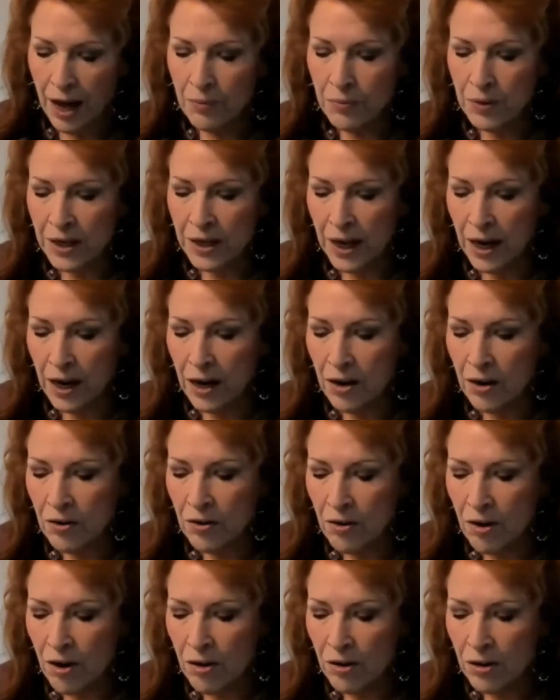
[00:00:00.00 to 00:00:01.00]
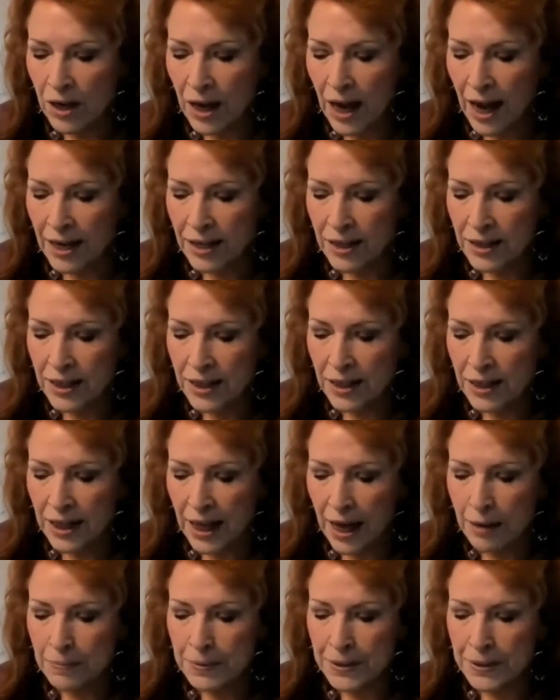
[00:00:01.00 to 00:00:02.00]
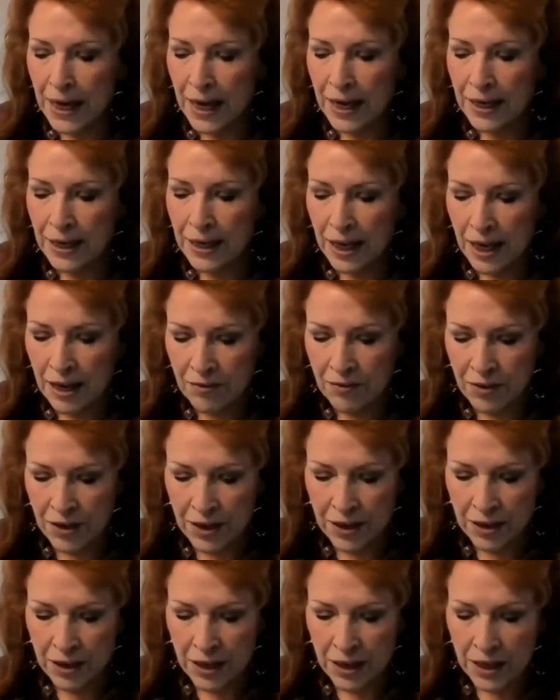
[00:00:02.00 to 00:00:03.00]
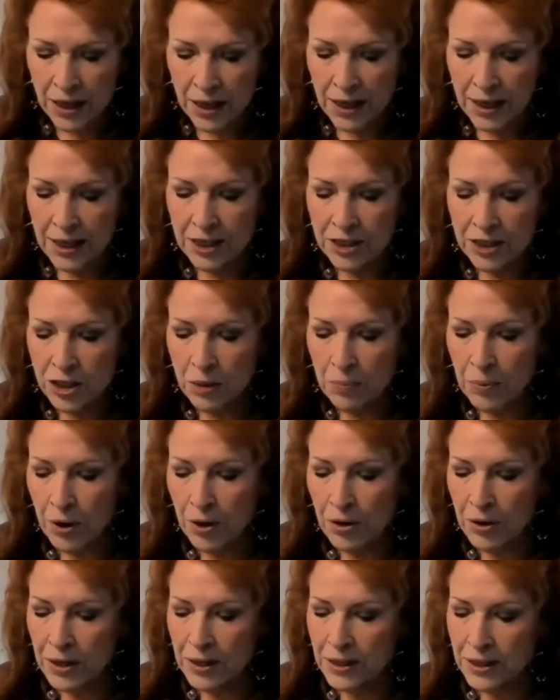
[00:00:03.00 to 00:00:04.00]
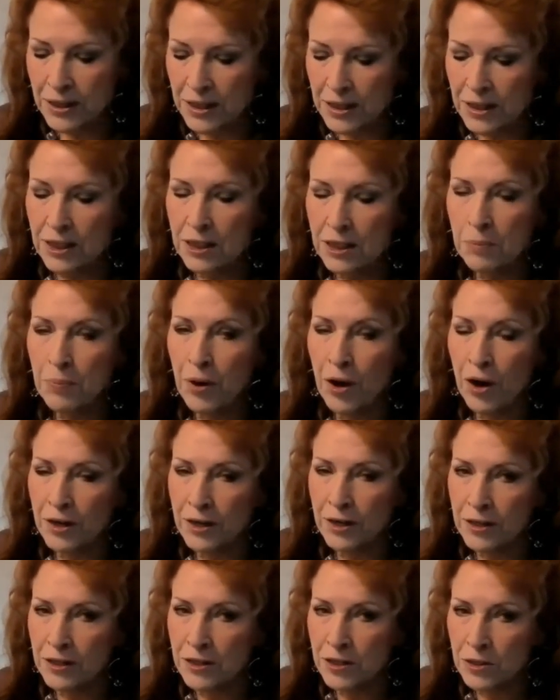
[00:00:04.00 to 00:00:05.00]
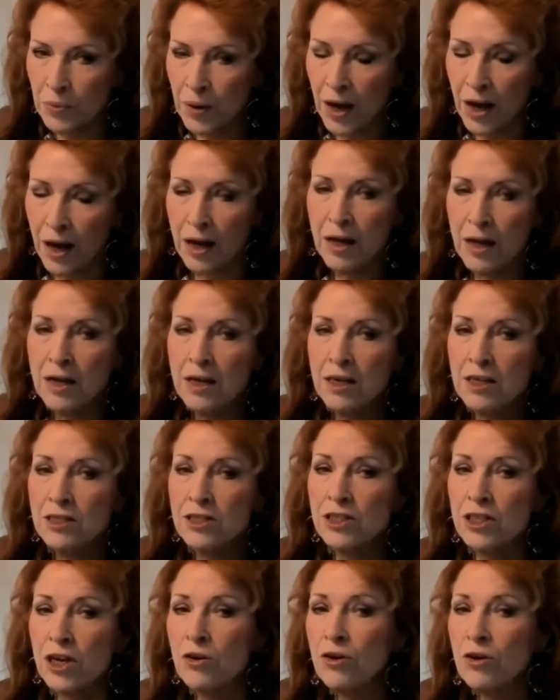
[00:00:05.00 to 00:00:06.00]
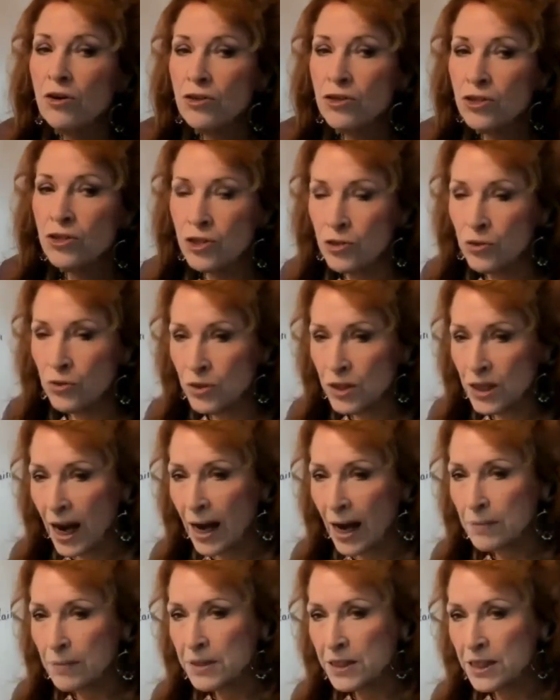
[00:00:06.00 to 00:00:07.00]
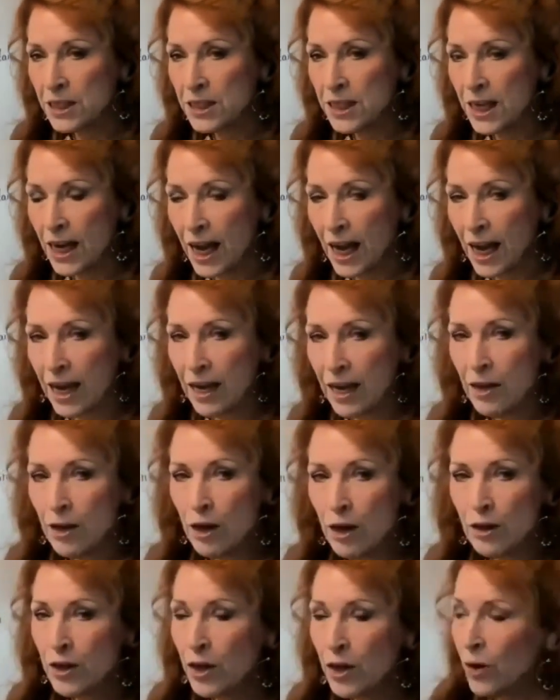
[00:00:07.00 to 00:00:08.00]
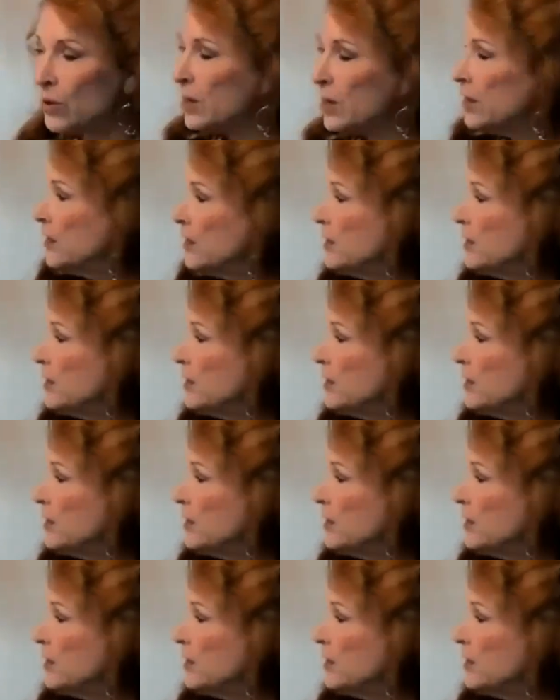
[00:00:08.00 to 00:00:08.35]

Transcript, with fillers: And when Aharon lighteth the lamps at even, he shall burn incense upon it as well. So, two times a day, there